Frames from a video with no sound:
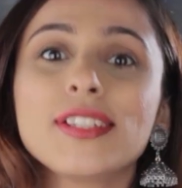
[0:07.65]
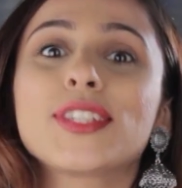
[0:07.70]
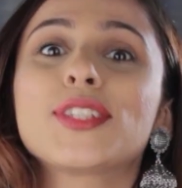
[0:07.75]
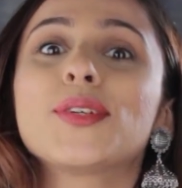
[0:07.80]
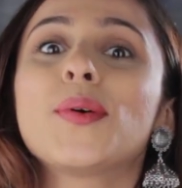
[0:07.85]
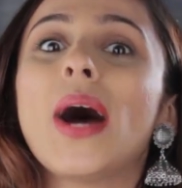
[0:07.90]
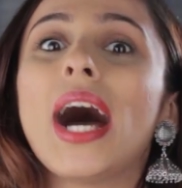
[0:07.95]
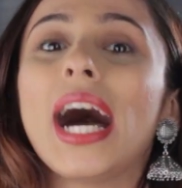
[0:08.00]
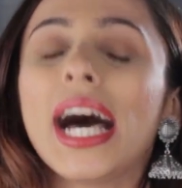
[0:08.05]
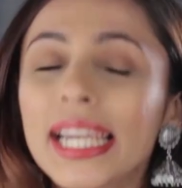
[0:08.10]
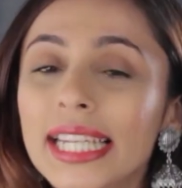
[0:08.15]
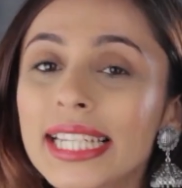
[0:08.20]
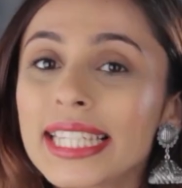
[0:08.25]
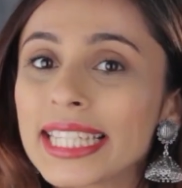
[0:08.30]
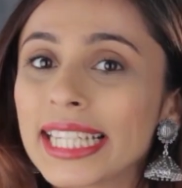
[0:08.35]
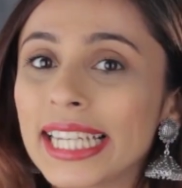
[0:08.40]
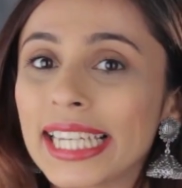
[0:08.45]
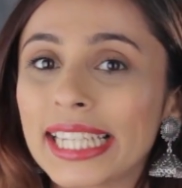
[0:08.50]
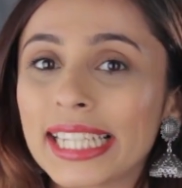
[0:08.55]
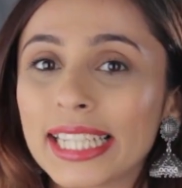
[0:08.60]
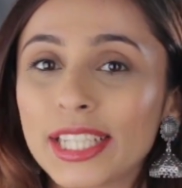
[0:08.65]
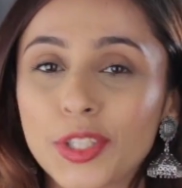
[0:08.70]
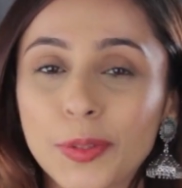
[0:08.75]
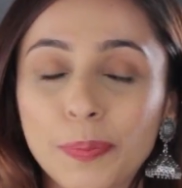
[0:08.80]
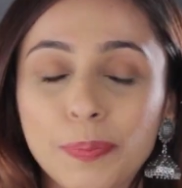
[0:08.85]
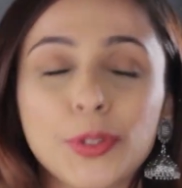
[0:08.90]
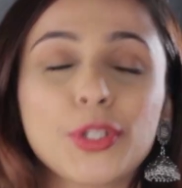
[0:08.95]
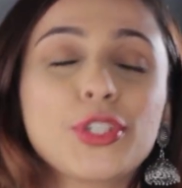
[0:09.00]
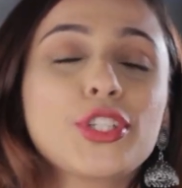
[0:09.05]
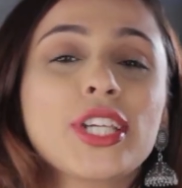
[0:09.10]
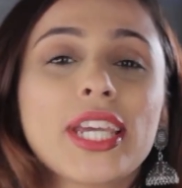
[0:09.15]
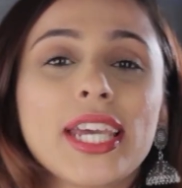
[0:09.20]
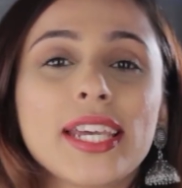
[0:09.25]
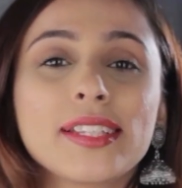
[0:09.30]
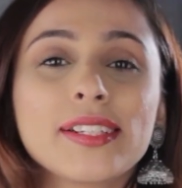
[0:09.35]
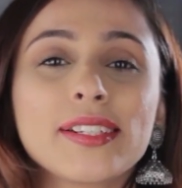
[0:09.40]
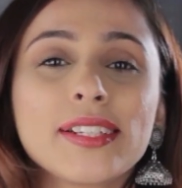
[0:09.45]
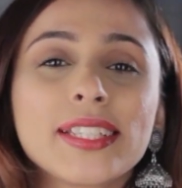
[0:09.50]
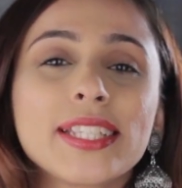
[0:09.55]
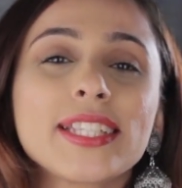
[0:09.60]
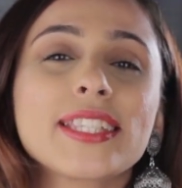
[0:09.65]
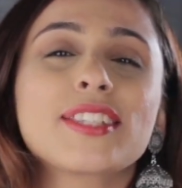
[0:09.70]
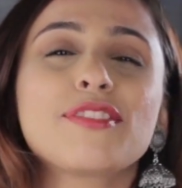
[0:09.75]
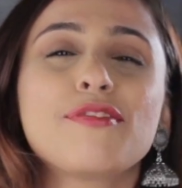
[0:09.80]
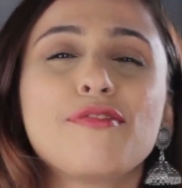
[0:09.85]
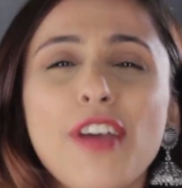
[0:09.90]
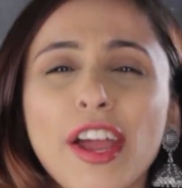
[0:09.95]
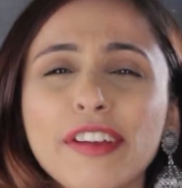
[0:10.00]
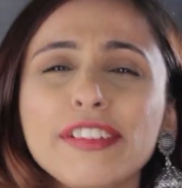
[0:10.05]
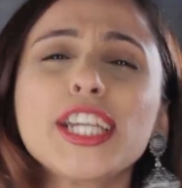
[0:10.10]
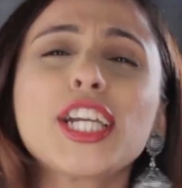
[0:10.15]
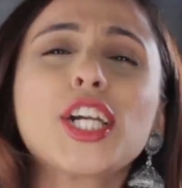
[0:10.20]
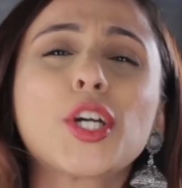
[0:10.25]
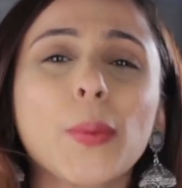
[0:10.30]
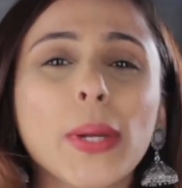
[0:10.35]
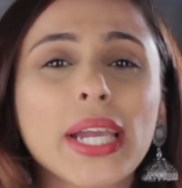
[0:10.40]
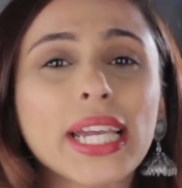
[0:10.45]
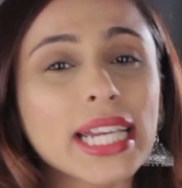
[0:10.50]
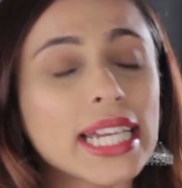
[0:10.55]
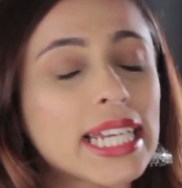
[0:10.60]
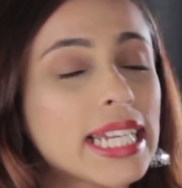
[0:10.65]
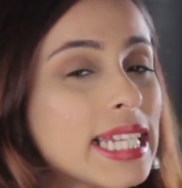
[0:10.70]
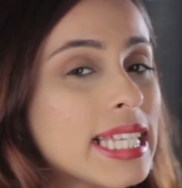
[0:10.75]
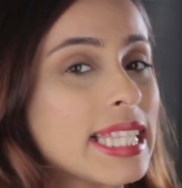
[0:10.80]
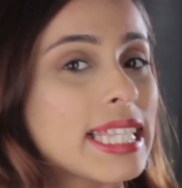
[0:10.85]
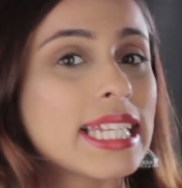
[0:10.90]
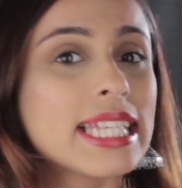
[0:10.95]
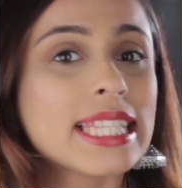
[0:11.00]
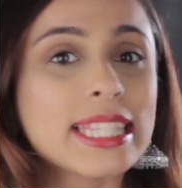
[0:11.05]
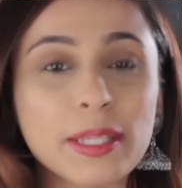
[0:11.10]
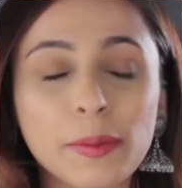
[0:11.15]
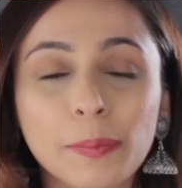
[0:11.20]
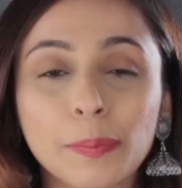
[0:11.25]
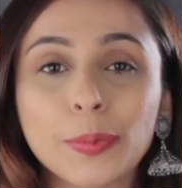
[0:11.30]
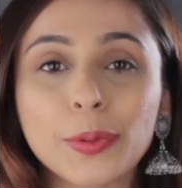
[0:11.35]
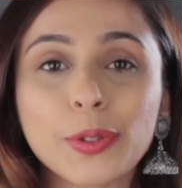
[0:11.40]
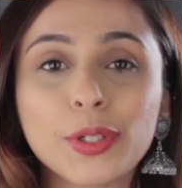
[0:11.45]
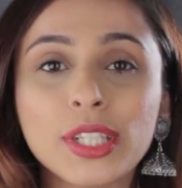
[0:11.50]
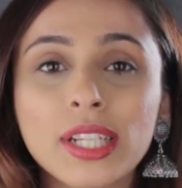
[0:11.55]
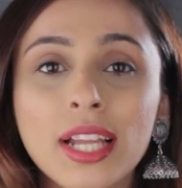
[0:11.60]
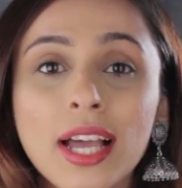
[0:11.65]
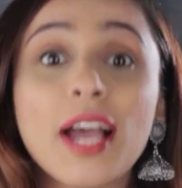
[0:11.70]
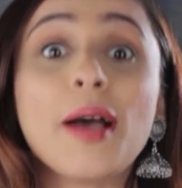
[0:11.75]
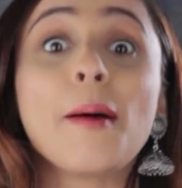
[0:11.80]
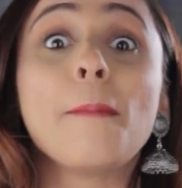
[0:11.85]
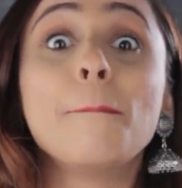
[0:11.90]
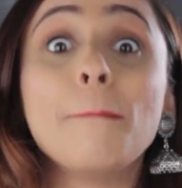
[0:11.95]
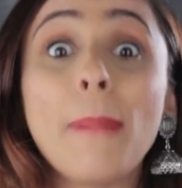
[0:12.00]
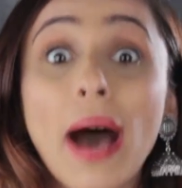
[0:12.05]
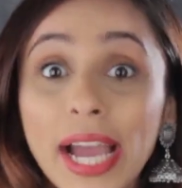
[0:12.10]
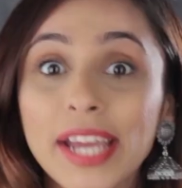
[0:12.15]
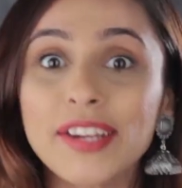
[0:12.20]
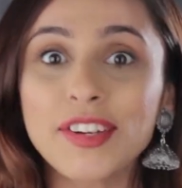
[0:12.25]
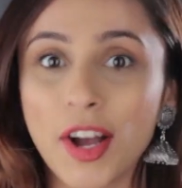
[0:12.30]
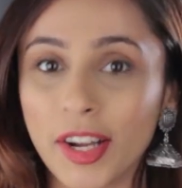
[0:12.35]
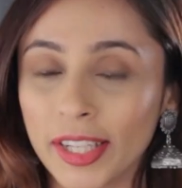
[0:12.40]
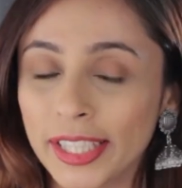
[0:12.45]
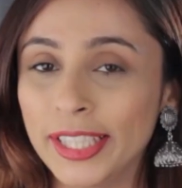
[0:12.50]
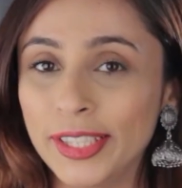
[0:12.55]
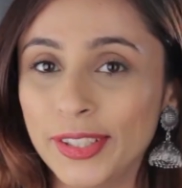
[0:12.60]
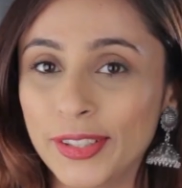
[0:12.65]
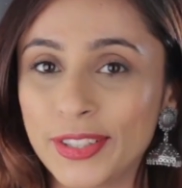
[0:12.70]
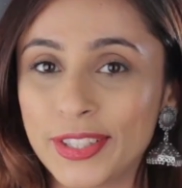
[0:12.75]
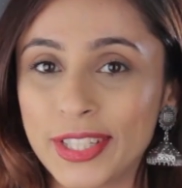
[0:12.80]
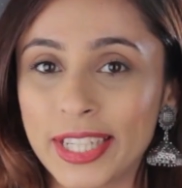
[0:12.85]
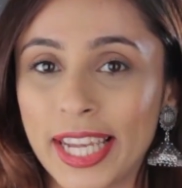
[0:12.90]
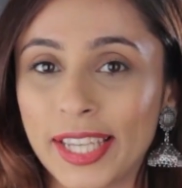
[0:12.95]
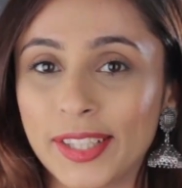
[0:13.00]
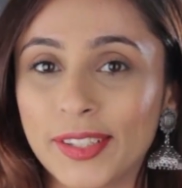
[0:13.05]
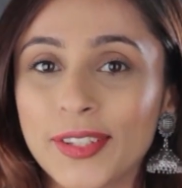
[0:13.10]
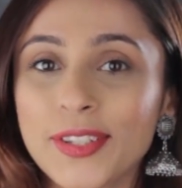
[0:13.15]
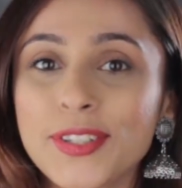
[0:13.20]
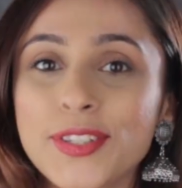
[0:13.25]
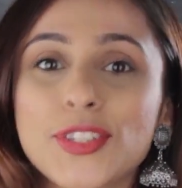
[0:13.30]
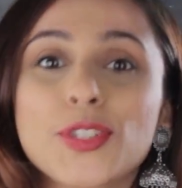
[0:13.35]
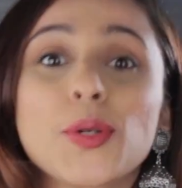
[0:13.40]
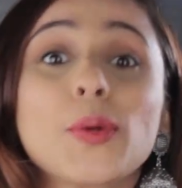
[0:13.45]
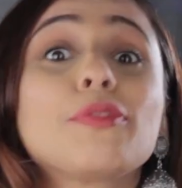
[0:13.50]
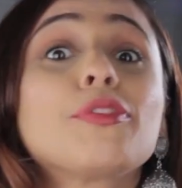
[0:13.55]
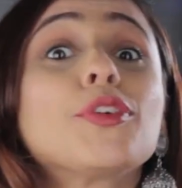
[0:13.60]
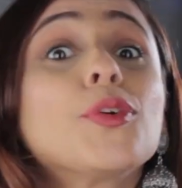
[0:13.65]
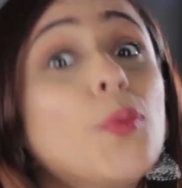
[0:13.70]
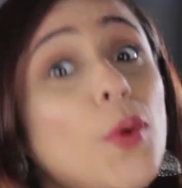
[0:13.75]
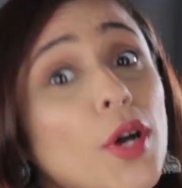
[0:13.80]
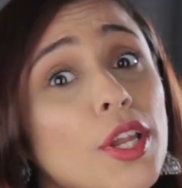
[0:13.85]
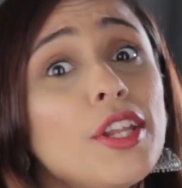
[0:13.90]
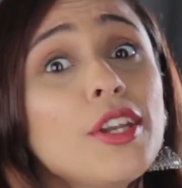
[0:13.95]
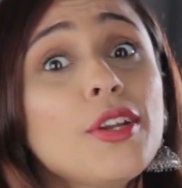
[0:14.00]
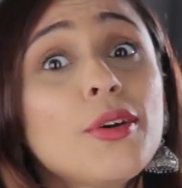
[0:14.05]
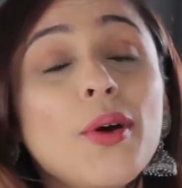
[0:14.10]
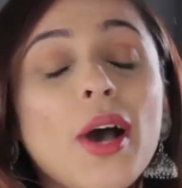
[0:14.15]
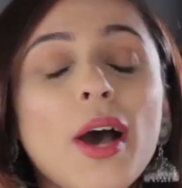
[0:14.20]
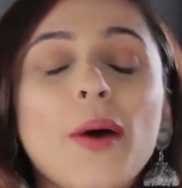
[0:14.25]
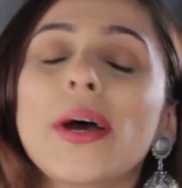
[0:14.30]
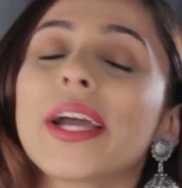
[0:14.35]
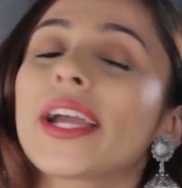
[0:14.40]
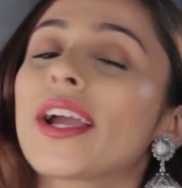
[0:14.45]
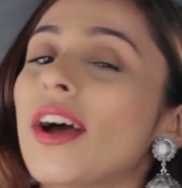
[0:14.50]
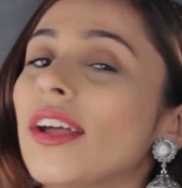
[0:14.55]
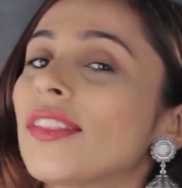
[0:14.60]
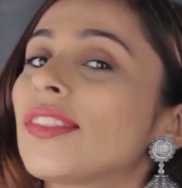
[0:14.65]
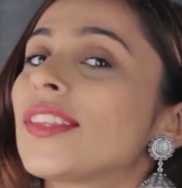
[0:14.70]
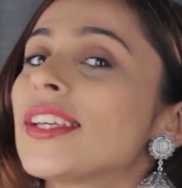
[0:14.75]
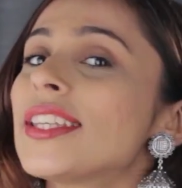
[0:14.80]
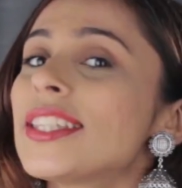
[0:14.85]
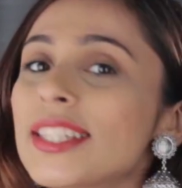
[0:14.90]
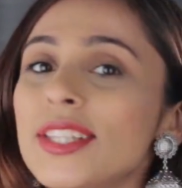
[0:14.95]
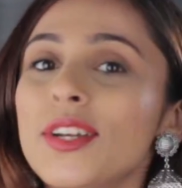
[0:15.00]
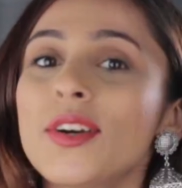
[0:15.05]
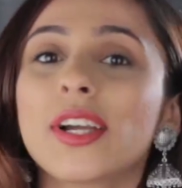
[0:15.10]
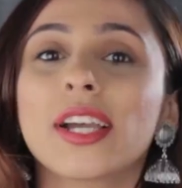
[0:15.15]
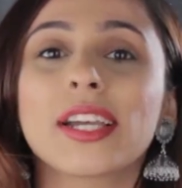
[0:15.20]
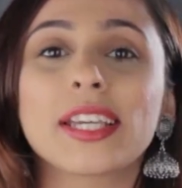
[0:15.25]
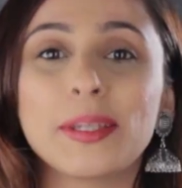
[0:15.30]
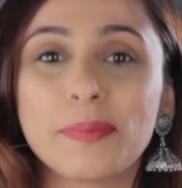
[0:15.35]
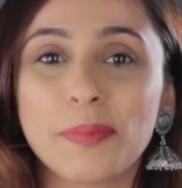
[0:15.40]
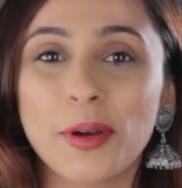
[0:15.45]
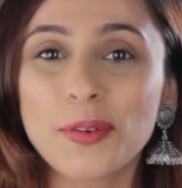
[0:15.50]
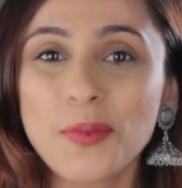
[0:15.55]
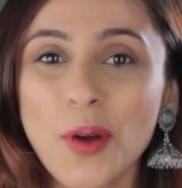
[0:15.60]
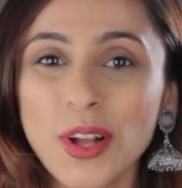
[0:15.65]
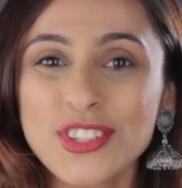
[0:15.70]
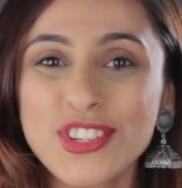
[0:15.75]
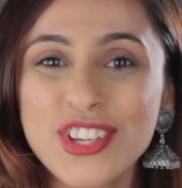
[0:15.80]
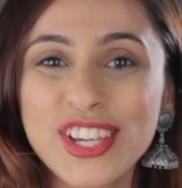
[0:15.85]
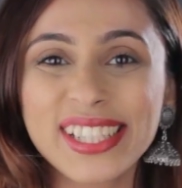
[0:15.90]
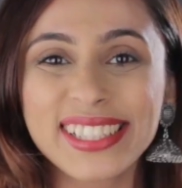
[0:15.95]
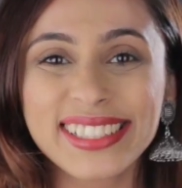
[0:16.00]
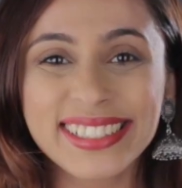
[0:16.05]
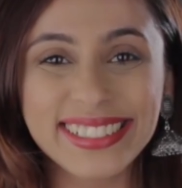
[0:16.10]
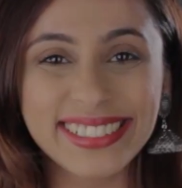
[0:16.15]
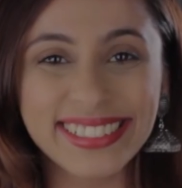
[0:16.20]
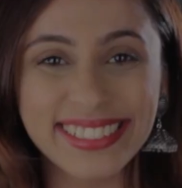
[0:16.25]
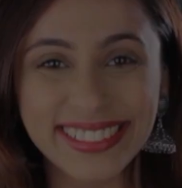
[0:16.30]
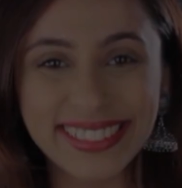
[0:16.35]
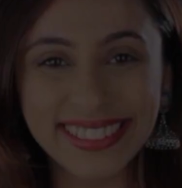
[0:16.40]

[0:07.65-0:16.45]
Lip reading: So I decided to put together this very quick, easy, simple My Rakhi look together. So if you want to know how I got this look, keep on watching.